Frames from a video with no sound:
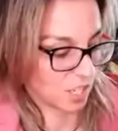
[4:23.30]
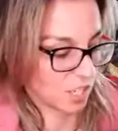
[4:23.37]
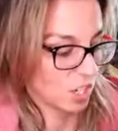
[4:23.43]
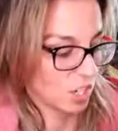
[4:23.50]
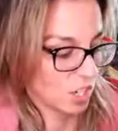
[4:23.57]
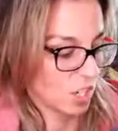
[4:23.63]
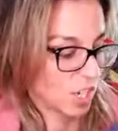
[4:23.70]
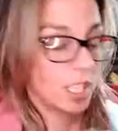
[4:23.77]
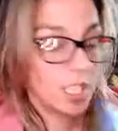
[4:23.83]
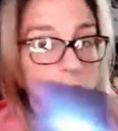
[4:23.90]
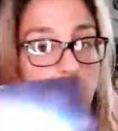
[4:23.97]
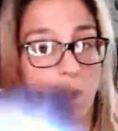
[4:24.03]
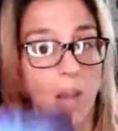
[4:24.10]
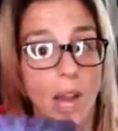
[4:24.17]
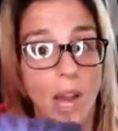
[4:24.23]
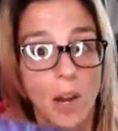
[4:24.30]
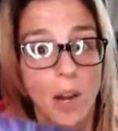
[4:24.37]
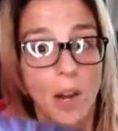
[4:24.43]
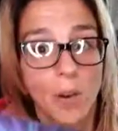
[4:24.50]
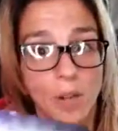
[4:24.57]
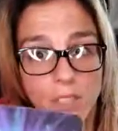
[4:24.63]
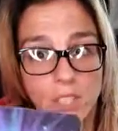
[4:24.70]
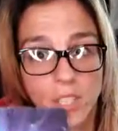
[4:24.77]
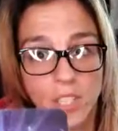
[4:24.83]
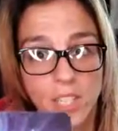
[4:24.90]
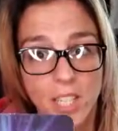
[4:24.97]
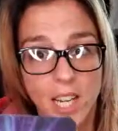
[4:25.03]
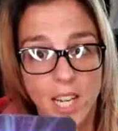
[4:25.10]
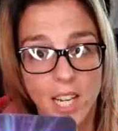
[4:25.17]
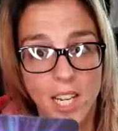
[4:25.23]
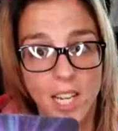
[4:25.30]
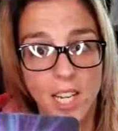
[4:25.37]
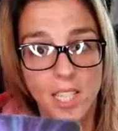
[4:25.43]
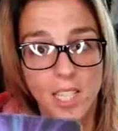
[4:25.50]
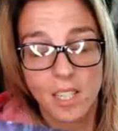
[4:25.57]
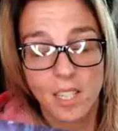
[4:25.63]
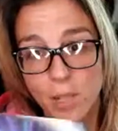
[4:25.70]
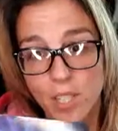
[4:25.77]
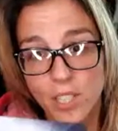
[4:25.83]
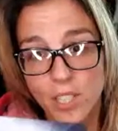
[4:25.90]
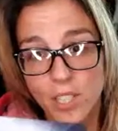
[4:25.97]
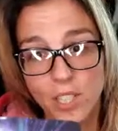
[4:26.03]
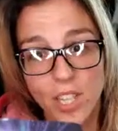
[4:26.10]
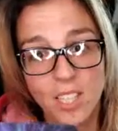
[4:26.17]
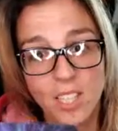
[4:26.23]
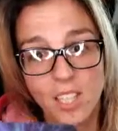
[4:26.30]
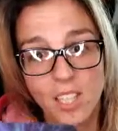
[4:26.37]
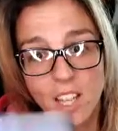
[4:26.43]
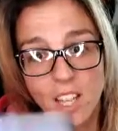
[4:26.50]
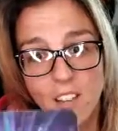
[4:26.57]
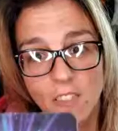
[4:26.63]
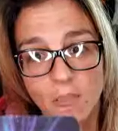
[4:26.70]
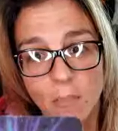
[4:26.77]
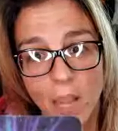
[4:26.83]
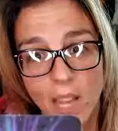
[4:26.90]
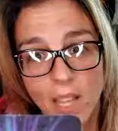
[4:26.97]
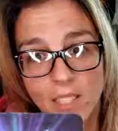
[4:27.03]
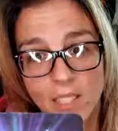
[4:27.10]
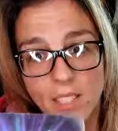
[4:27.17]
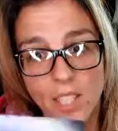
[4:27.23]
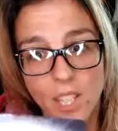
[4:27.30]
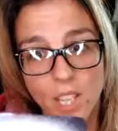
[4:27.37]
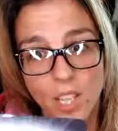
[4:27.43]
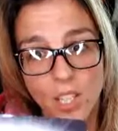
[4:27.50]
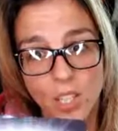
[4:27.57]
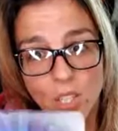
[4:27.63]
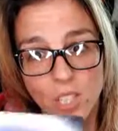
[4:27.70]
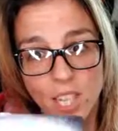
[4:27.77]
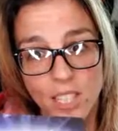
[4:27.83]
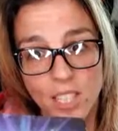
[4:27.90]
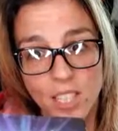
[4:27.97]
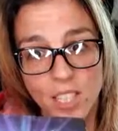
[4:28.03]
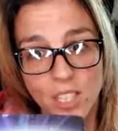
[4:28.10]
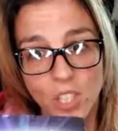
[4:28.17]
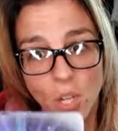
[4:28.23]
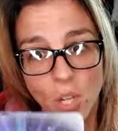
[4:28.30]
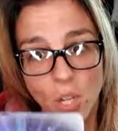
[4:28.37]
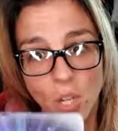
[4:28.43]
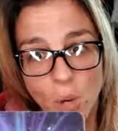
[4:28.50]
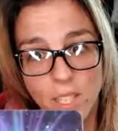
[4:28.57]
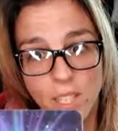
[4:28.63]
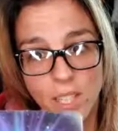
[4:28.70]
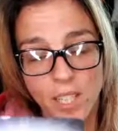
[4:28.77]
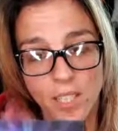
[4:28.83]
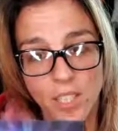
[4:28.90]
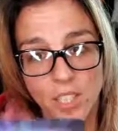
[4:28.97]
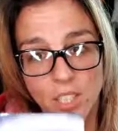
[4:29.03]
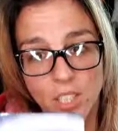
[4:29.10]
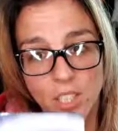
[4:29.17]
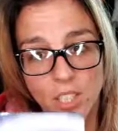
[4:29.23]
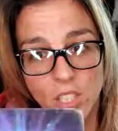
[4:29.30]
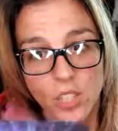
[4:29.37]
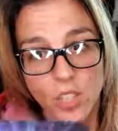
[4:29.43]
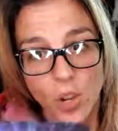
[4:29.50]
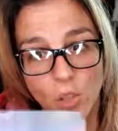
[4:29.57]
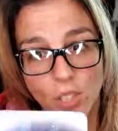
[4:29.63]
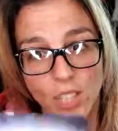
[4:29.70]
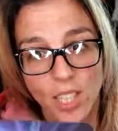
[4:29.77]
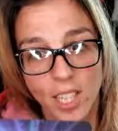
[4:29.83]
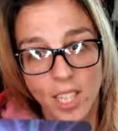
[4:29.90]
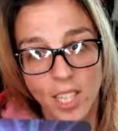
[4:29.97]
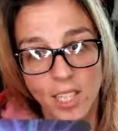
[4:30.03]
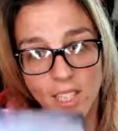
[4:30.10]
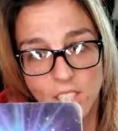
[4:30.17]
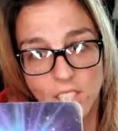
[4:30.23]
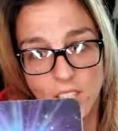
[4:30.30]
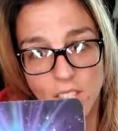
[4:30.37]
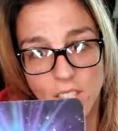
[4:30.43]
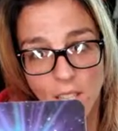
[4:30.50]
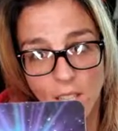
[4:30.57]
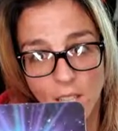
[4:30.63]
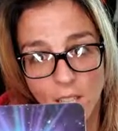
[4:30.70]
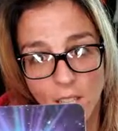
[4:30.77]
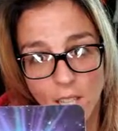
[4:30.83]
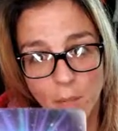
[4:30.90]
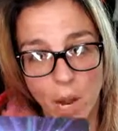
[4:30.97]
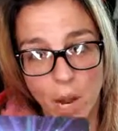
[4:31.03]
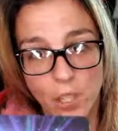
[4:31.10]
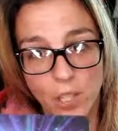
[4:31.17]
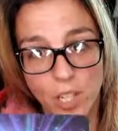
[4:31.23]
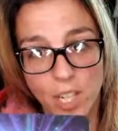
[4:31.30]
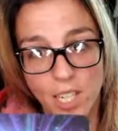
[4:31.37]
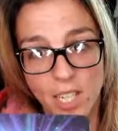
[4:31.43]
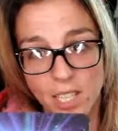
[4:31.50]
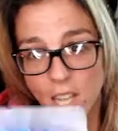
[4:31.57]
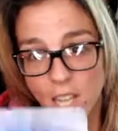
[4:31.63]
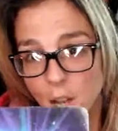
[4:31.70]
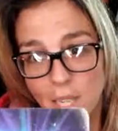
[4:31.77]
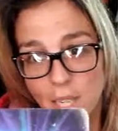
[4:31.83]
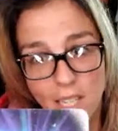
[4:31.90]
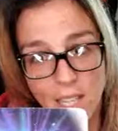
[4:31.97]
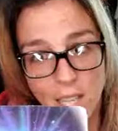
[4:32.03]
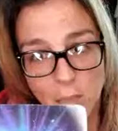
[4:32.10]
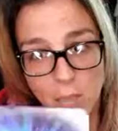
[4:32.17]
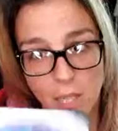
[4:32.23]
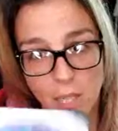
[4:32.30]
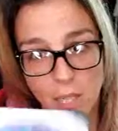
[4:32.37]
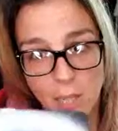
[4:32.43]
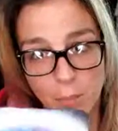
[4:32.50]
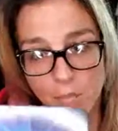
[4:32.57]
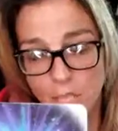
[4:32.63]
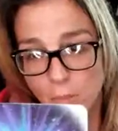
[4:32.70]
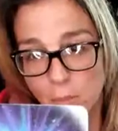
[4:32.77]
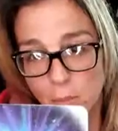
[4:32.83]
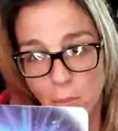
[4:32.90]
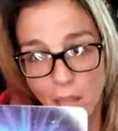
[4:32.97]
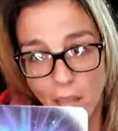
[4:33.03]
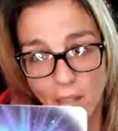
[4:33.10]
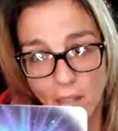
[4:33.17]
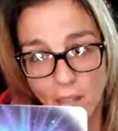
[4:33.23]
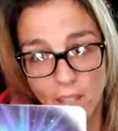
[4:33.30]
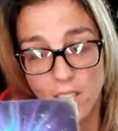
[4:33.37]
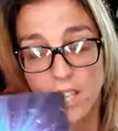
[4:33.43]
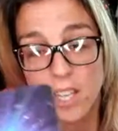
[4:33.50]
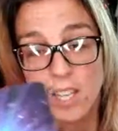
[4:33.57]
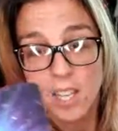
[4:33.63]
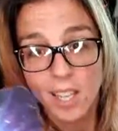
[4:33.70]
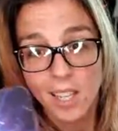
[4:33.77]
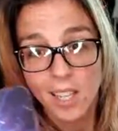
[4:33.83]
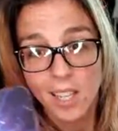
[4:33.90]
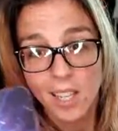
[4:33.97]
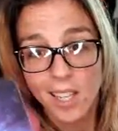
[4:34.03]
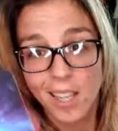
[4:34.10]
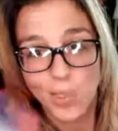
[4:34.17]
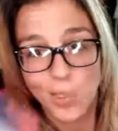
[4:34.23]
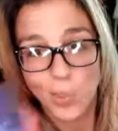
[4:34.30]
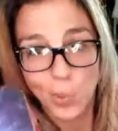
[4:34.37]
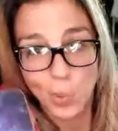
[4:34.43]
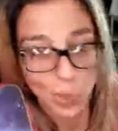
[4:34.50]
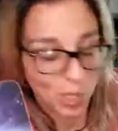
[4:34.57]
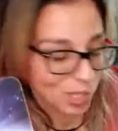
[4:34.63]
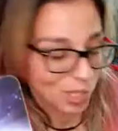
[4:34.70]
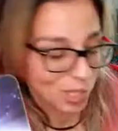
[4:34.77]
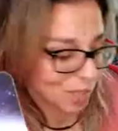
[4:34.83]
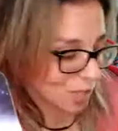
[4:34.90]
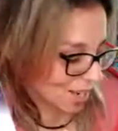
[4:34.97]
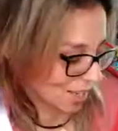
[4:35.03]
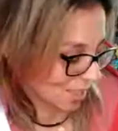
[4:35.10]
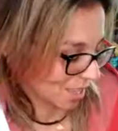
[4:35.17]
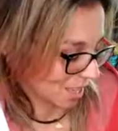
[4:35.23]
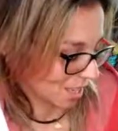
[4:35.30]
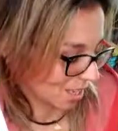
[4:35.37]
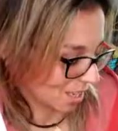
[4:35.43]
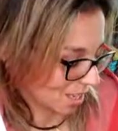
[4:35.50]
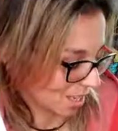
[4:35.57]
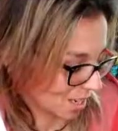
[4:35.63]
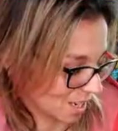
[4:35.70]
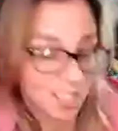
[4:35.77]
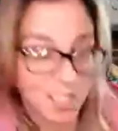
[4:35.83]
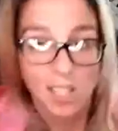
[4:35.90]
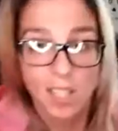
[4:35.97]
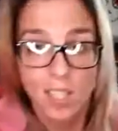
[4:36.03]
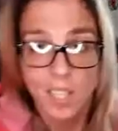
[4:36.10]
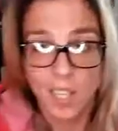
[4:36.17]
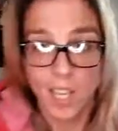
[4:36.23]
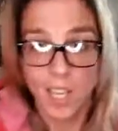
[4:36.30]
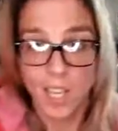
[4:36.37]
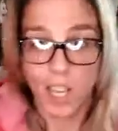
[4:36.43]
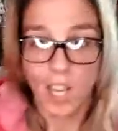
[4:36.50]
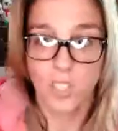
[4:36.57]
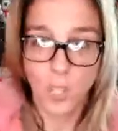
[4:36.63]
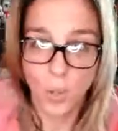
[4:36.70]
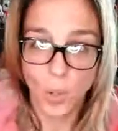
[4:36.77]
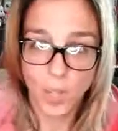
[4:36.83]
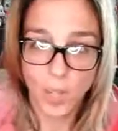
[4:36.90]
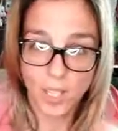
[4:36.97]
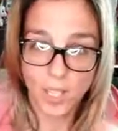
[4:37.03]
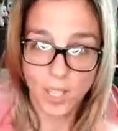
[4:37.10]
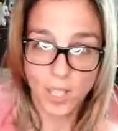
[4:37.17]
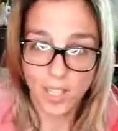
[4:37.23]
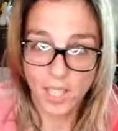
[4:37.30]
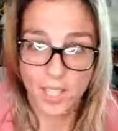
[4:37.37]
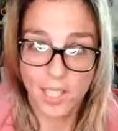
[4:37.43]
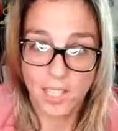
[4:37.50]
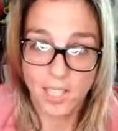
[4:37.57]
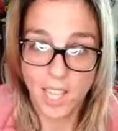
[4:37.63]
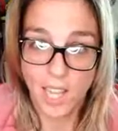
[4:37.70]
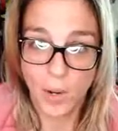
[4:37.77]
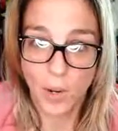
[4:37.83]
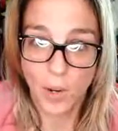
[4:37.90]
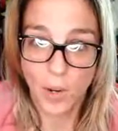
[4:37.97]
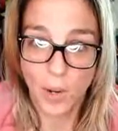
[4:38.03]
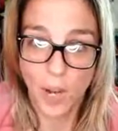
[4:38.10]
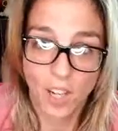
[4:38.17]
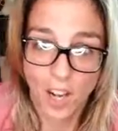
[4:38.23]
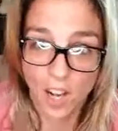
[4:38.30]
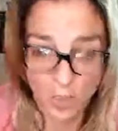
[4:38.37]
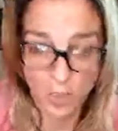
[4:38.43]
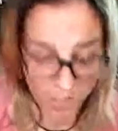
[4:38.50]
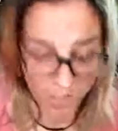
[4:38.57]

your healing power. So you guys, Libras, you guys love balance. So you guys can totally, you got this in you, this healing power. You guys help mediate people, keep the balance in the world kind of thing. You guys totally level things out and you're always